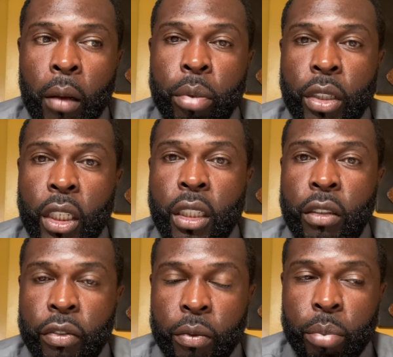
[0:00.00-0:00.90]

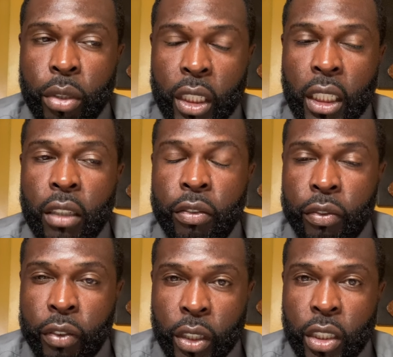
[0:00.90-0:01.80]
predictive
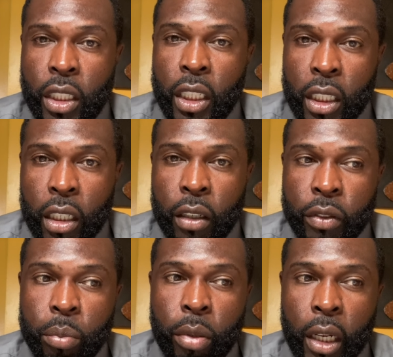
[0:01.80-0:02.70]
functioning of
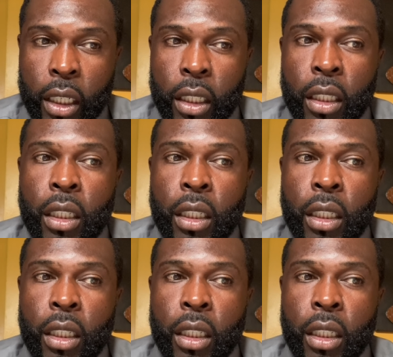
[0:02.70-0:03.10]
the product.